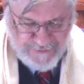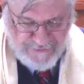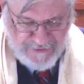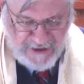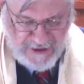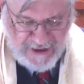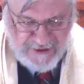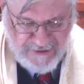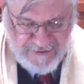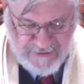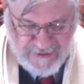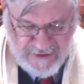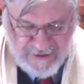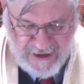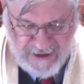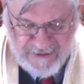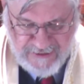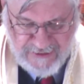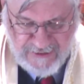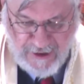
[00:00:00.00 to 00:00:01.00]
and
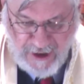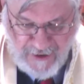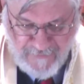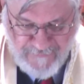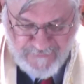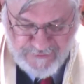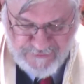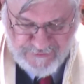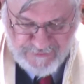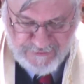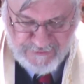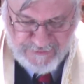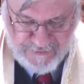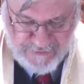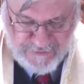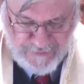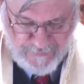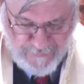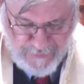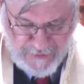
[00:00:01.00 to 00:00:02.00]
SS officers
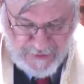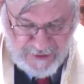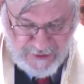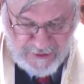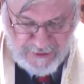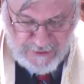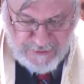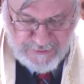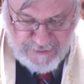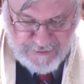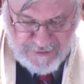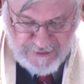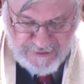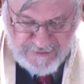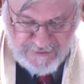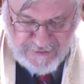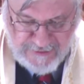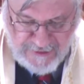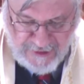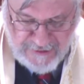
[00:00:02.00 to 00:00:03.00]
to
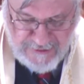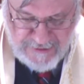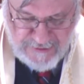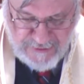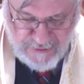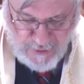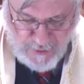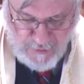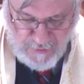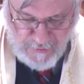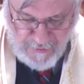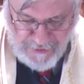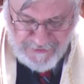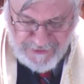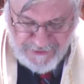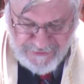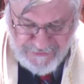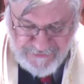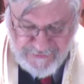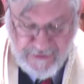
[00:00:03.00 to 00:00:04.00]
discuss all
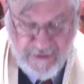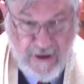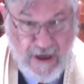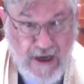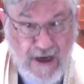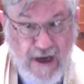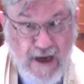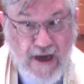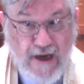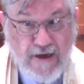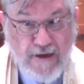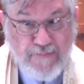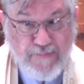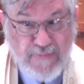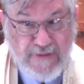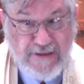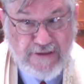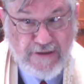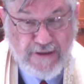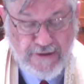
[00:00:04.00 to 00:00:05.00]
this at a
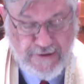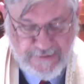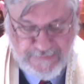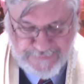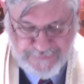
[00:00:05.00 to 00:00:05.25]
meeting.